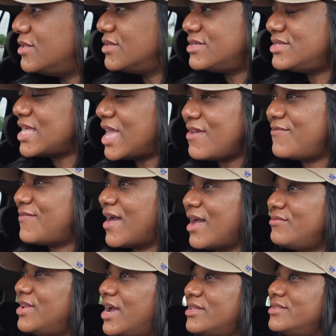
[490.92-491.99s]
Say
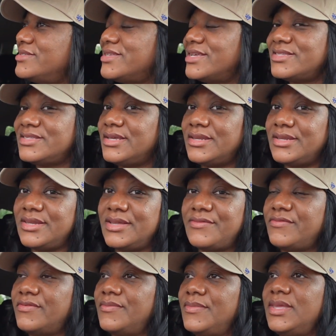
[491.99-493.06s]
$5, that's good
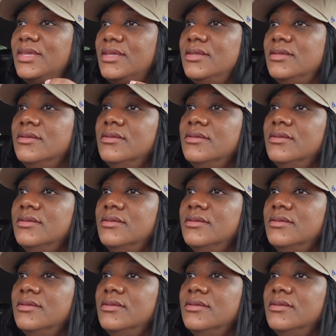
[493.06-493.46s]
enough for me.